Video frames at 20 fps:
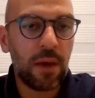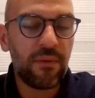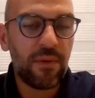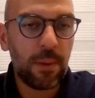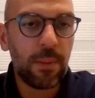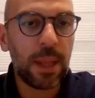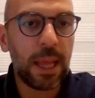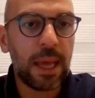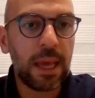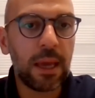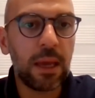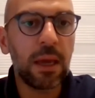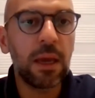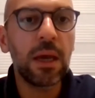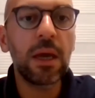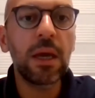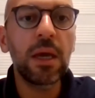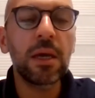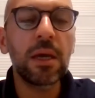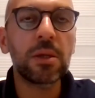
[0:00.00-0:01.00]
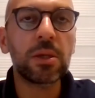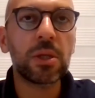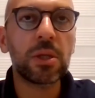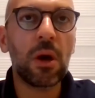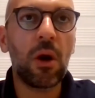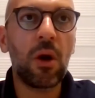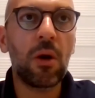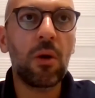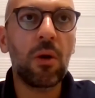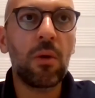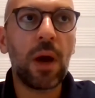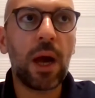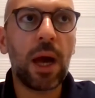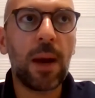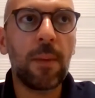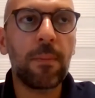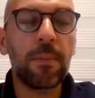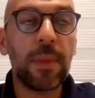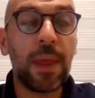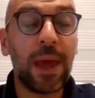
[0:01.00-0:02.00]
Definitely.
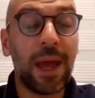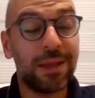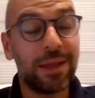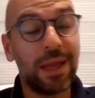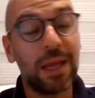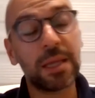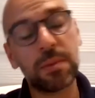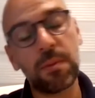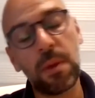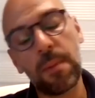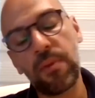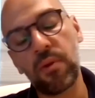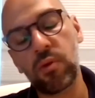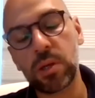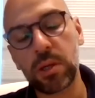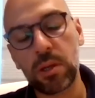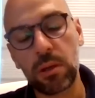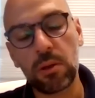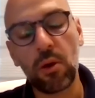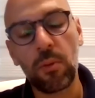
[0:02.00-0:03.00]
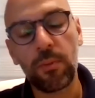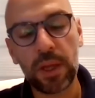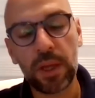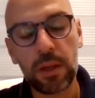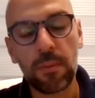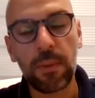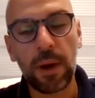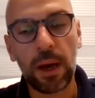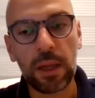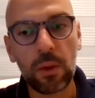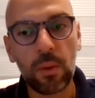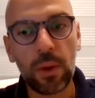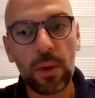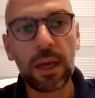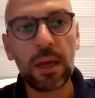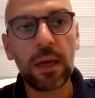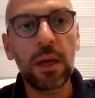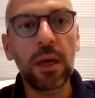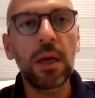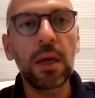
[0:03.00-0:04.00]
So that's my personal opinion, by the
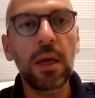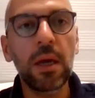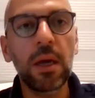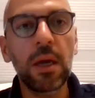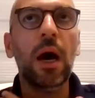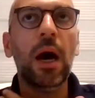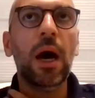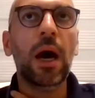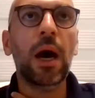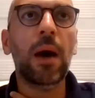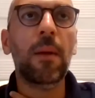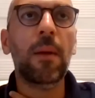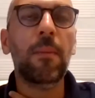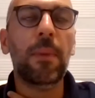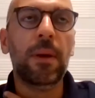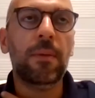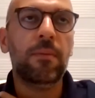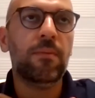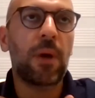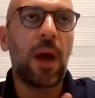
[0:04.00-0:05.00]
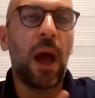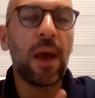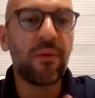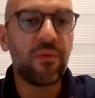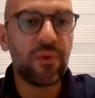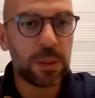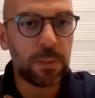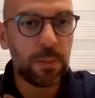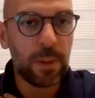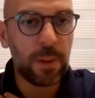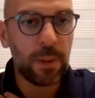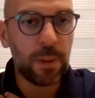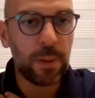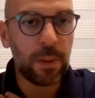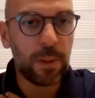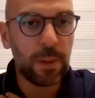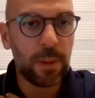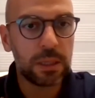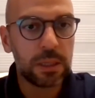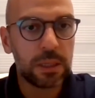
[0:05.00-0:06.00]
way. I respect
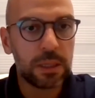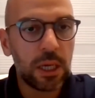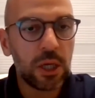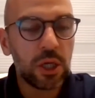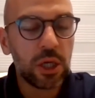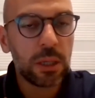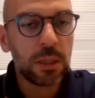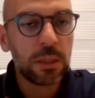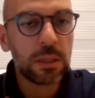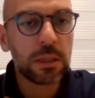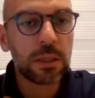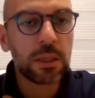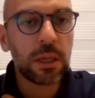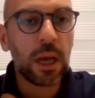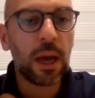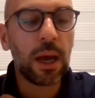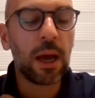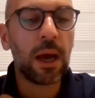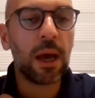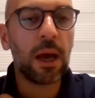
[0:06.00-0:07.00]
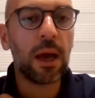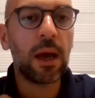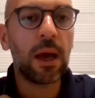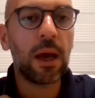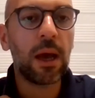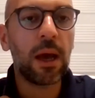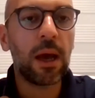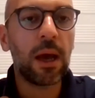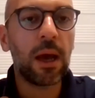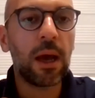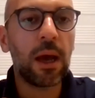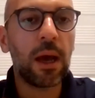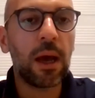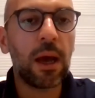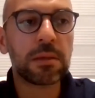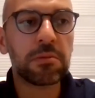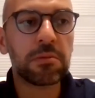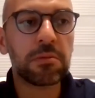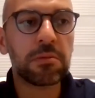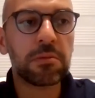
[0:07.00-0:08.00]
everyone's decisions,
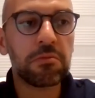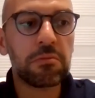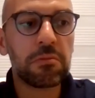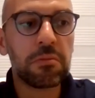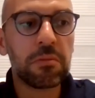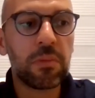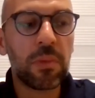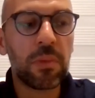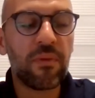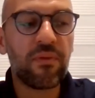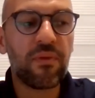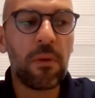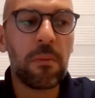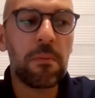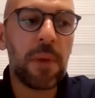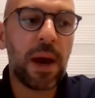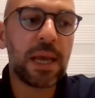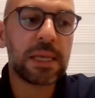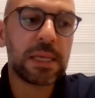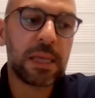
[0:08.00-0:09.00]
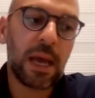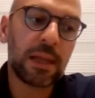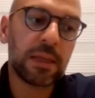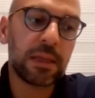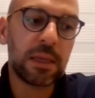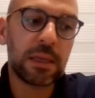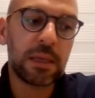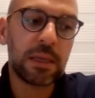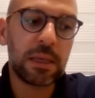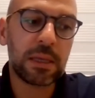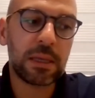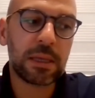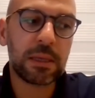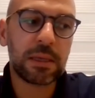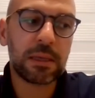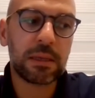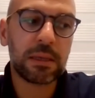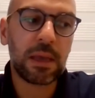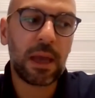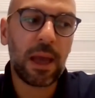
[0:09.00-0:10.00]
but from my side, this
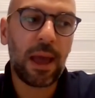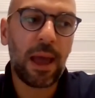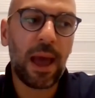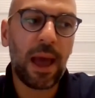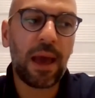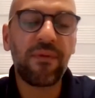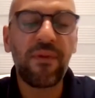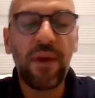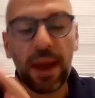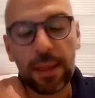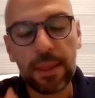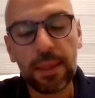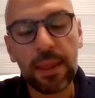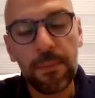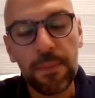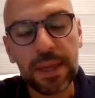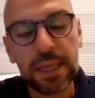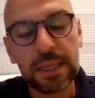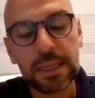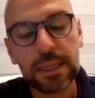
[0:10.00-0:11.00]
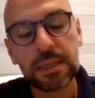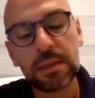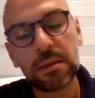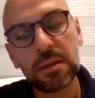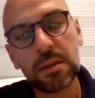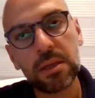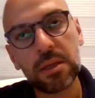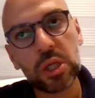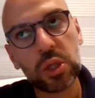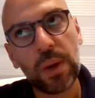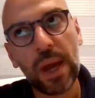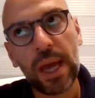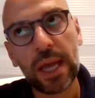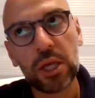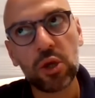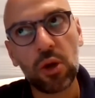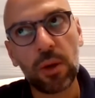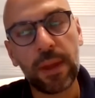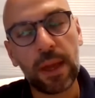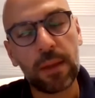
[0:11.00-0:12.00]
is, I find a bit strange
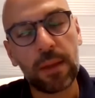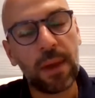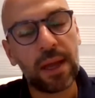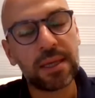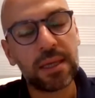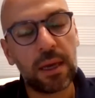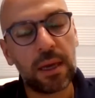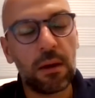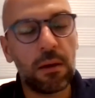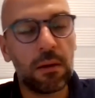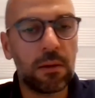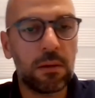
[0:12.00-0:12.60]
on that matter.